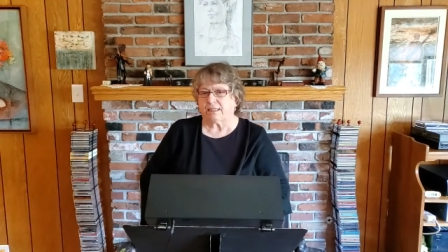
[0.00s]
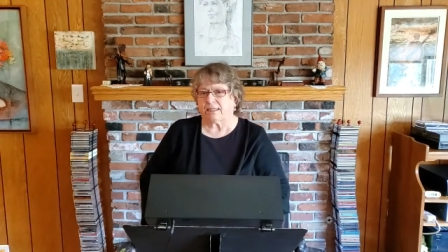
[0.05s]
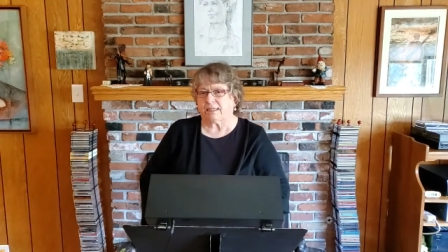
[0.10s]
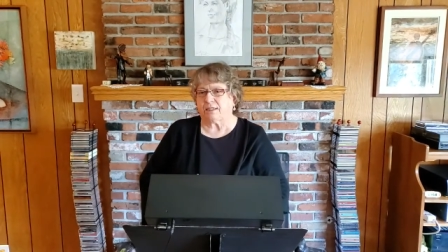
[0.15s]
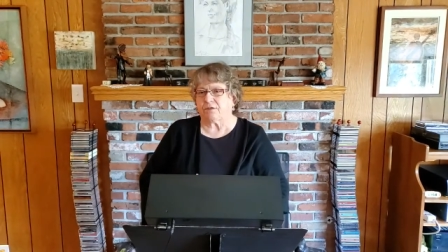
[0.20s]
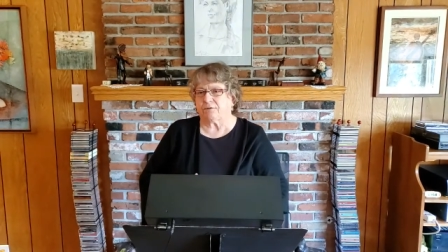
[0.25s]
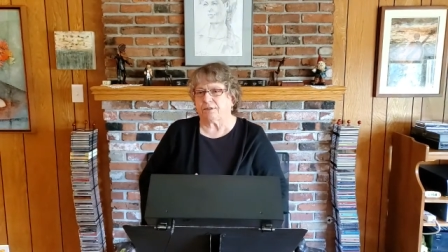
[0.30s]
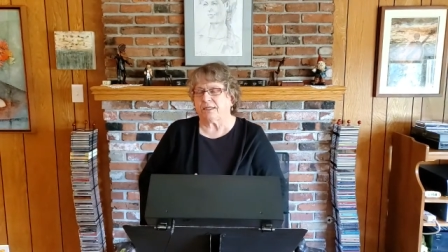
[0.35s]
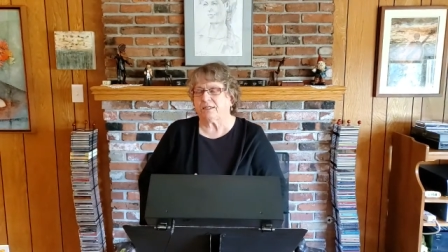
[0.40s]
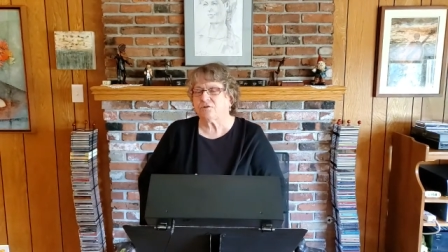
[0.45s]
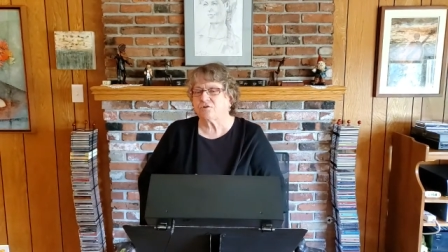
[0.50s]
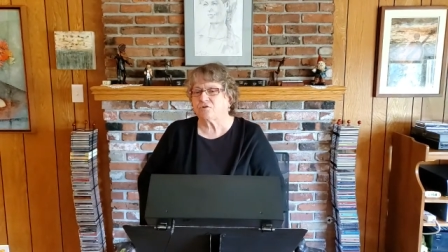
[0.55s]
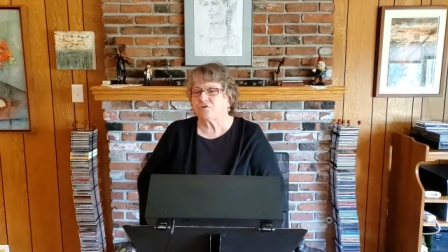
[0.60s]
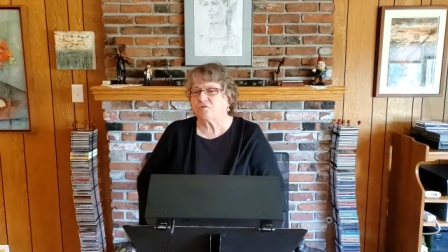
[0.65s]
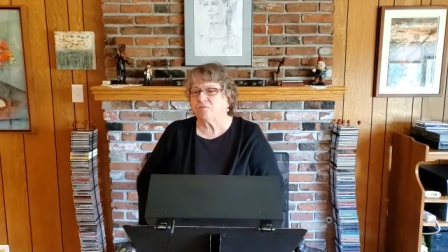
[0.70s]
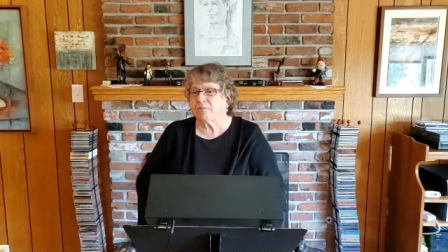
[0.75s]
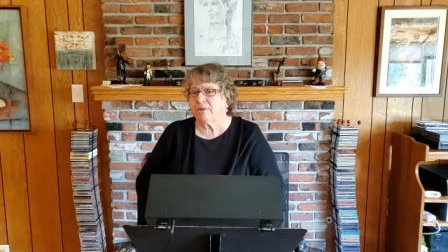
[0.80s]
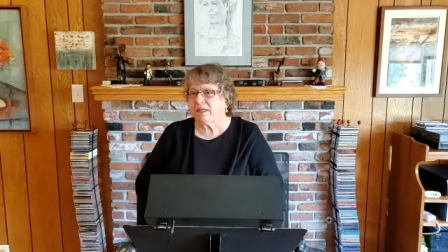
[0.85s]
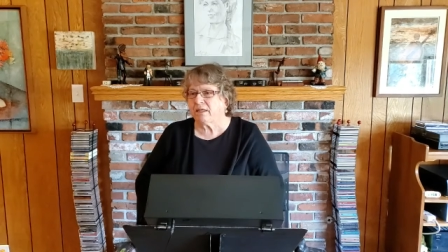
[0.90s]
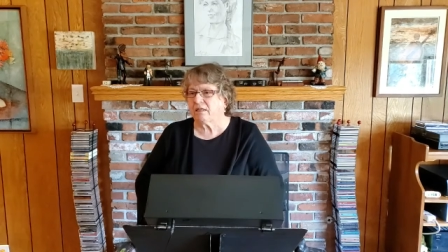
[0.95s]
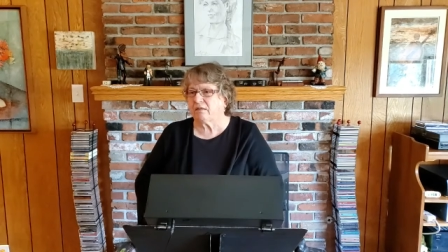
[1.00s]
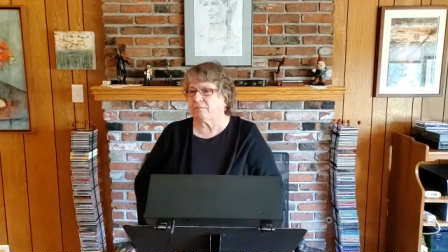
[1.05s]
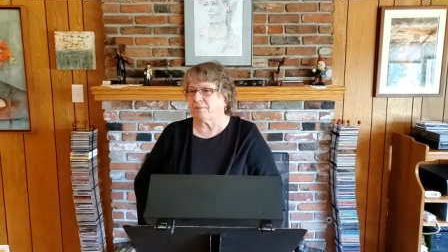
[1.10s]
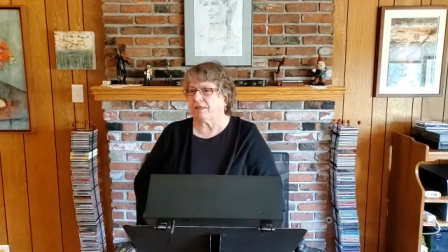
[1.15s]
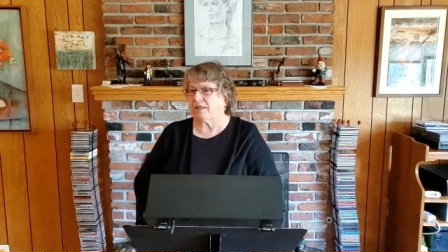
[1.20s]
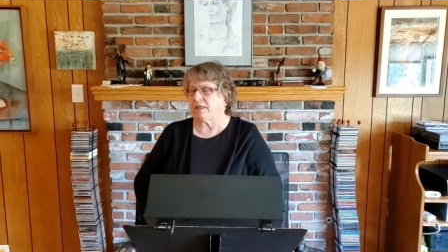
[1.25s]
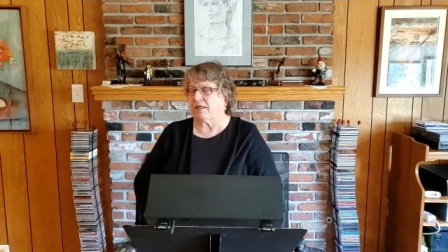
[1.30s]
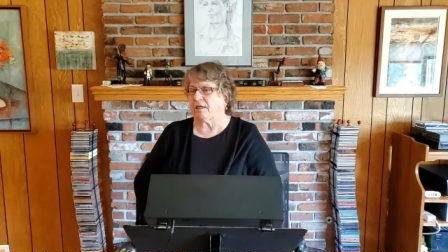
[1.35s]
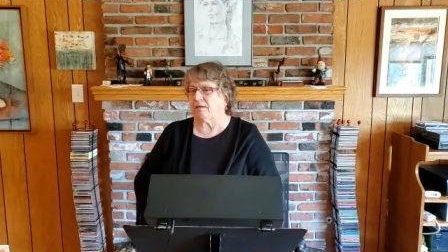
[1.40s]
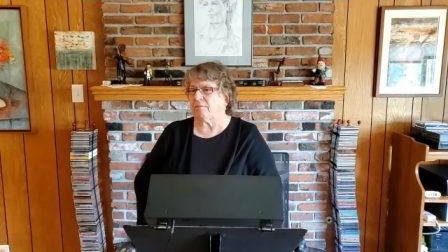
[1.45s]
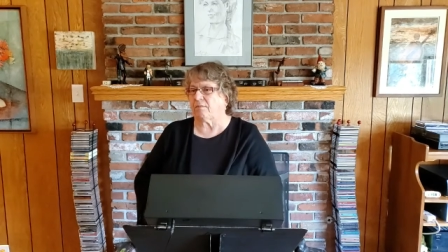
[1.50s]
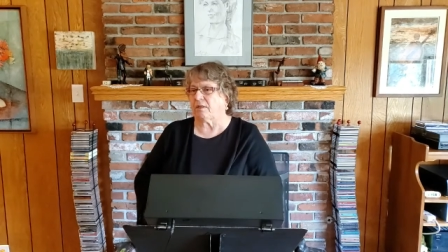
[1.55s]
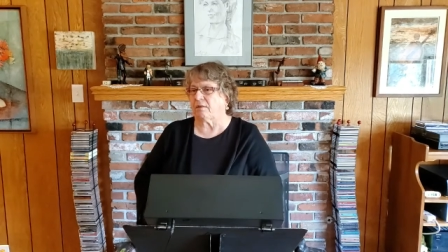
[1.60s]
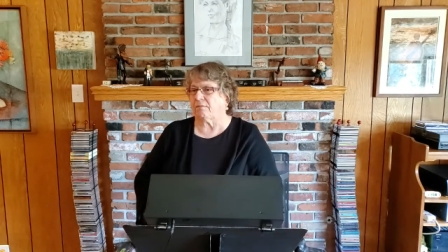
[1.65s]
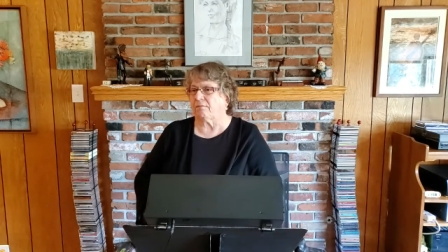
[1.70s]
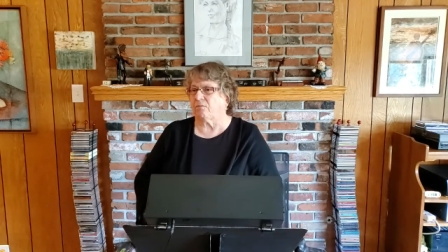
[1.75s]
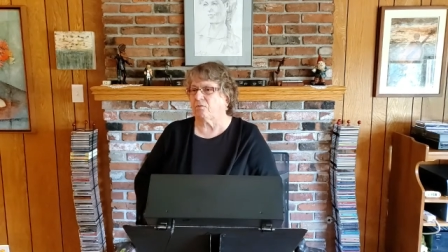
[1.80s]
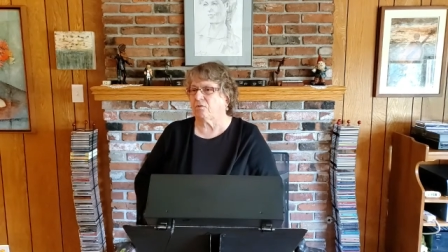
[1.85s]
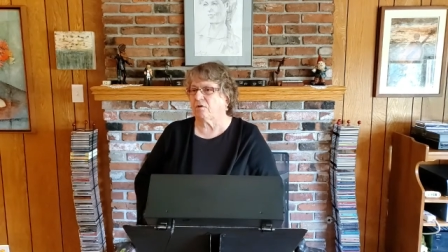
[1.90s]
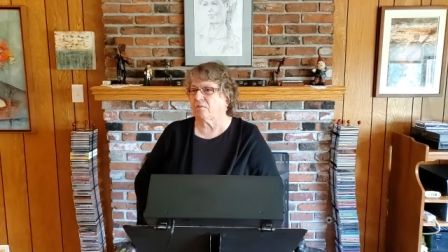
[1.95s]
their instrumental became
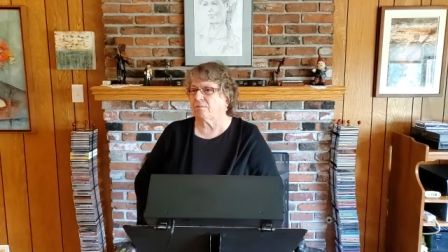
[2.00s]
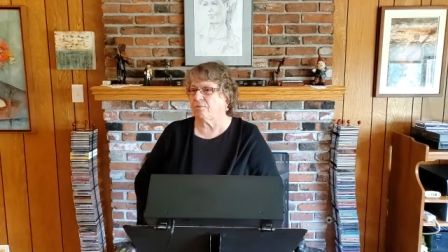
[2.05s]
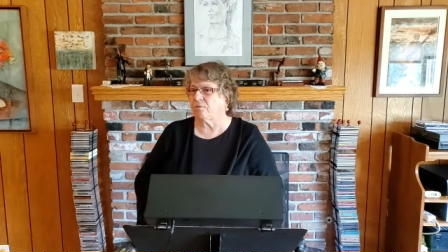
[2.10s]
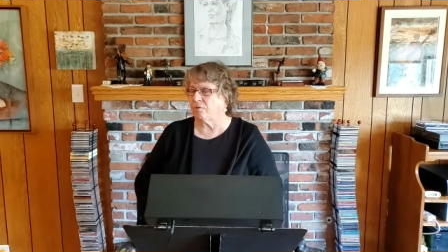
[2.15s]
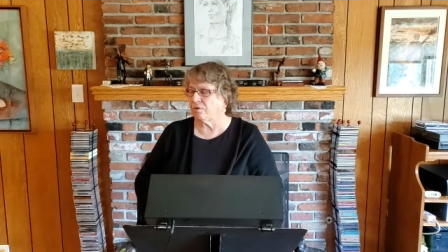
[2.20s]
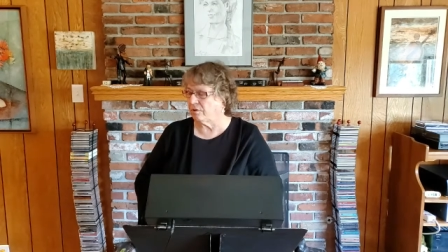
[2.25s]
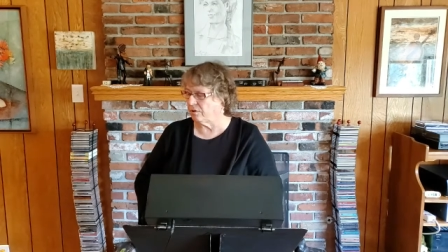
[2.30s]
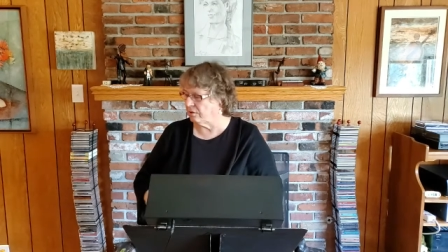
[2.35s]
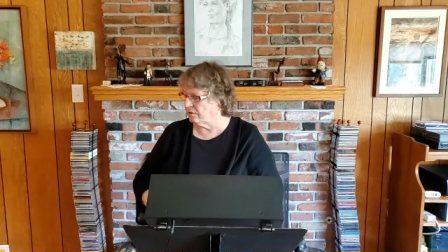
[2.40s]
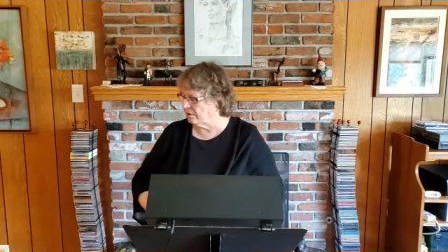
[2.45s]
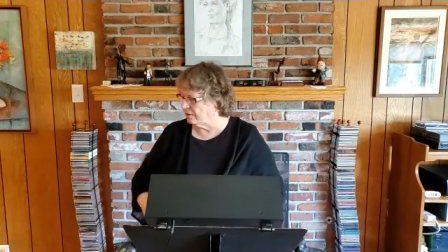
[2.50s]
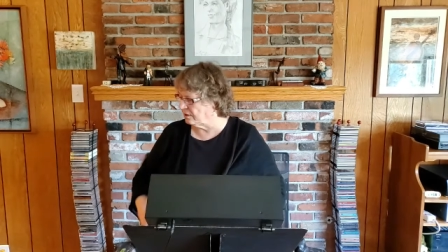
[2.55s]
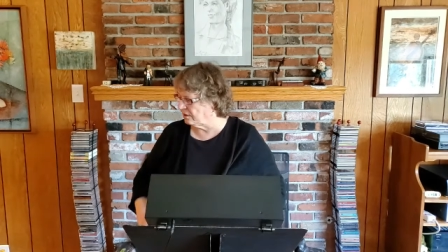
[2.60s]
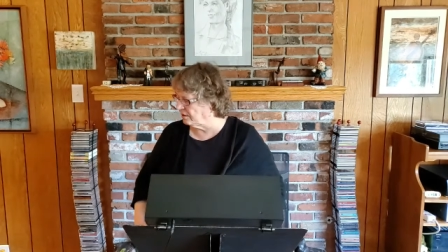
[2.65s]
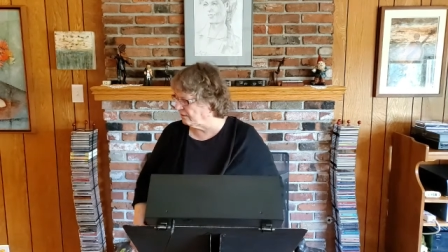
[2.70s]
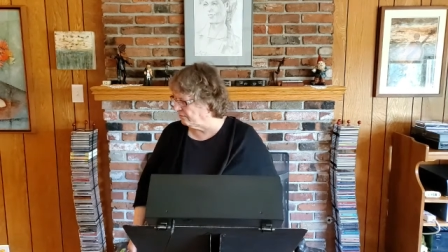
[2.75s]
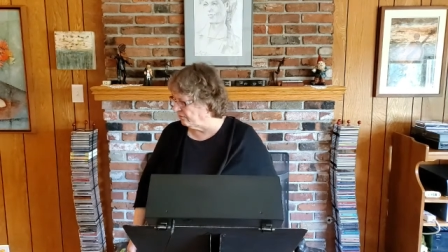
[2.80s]
more important than the